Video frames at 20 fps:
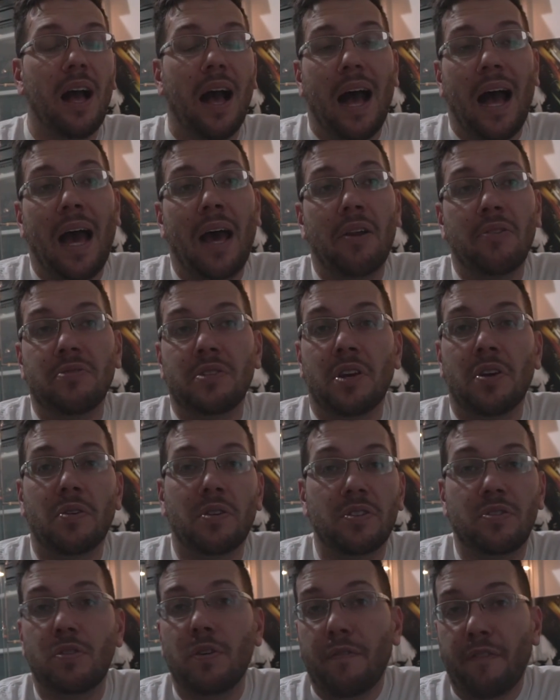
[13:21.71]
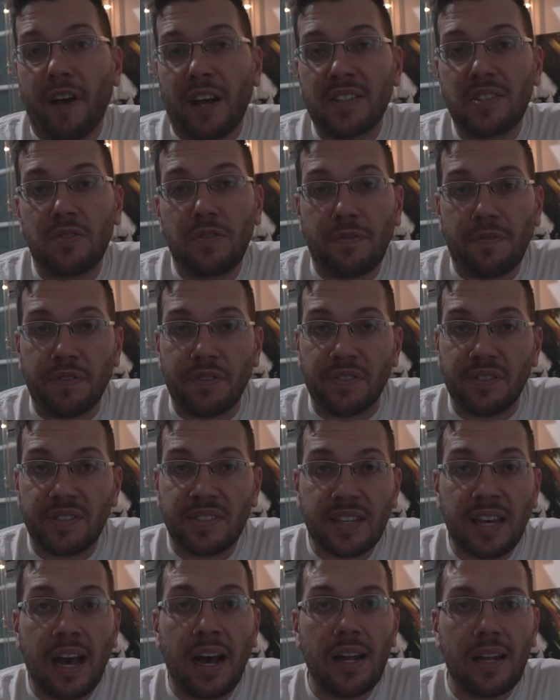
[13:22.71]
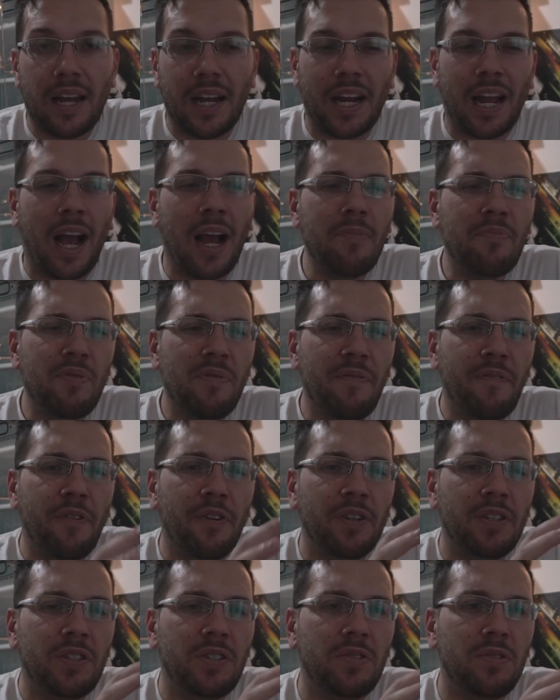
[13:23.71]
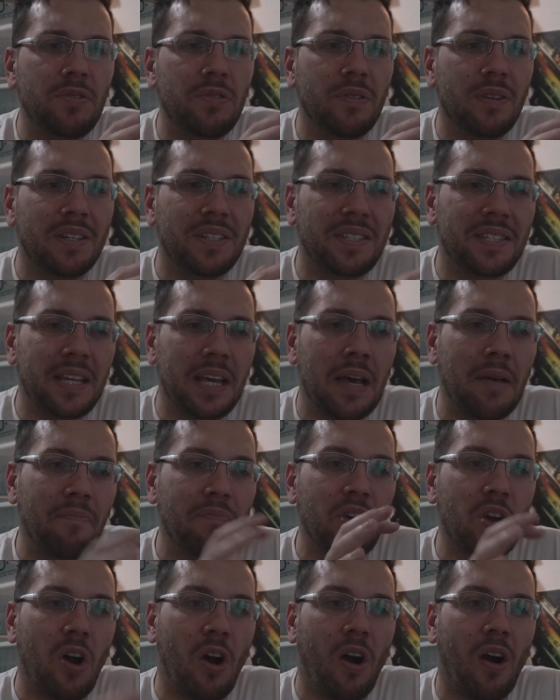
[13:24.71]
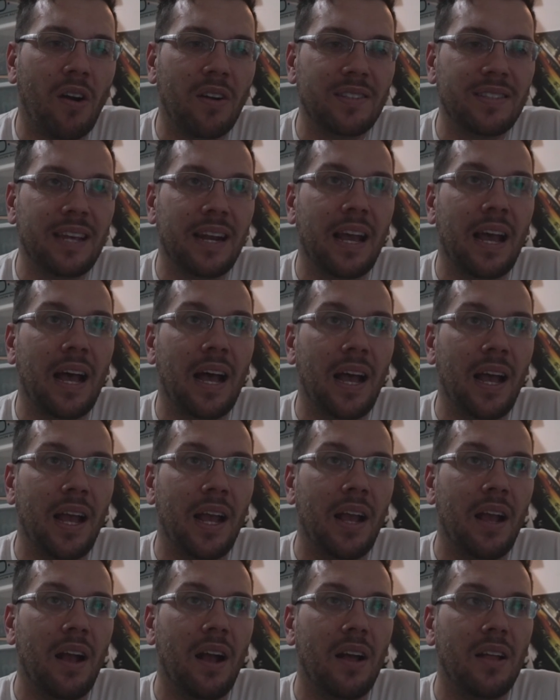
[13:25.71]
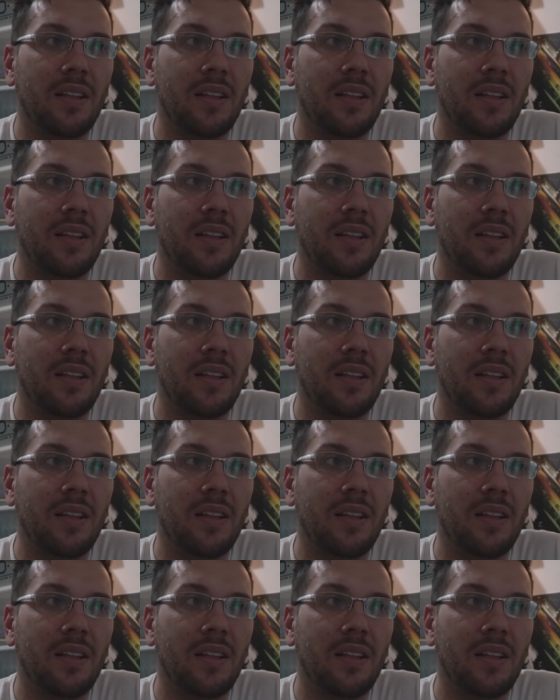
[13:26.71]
I don't know, the Too Fast Too Furious Skyline, I prefer to attempt cars that I